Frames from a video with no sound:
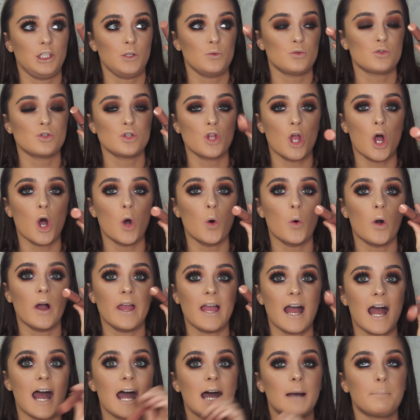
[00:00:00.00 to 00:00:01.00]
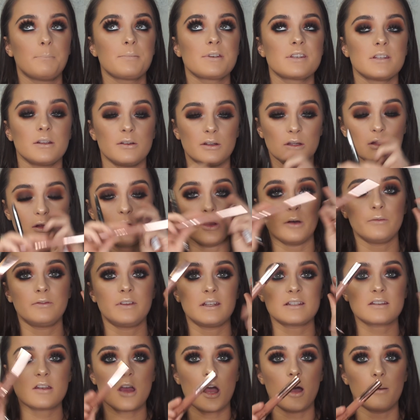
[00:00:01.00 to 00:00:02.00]
You know I absolutely love
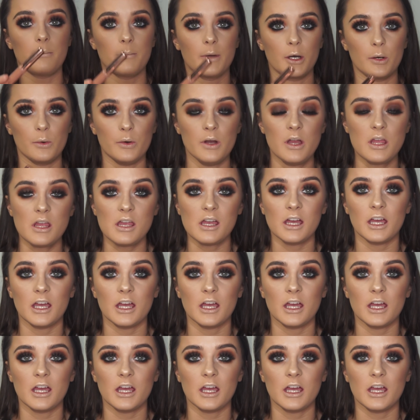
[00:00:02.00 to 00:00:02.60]
this combo.